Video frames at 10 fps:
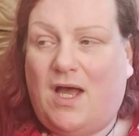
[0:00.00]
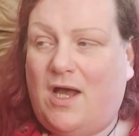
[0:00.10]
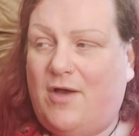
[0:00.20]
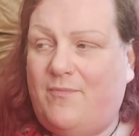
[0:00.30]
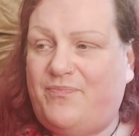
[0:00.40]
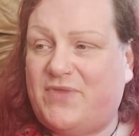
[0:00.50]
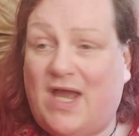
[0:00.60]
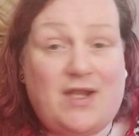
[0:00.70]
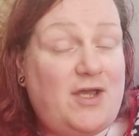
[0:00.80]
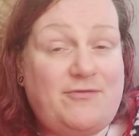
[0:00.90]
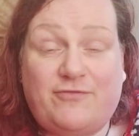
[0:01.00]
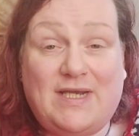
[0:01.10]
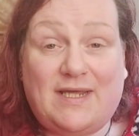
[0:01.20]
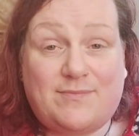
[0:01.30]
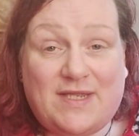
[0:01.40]
and I
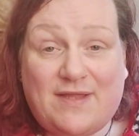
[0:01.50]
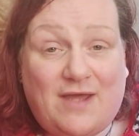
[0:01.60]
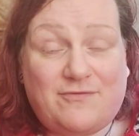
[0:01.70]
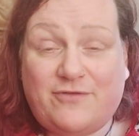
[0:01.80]
freely admit that and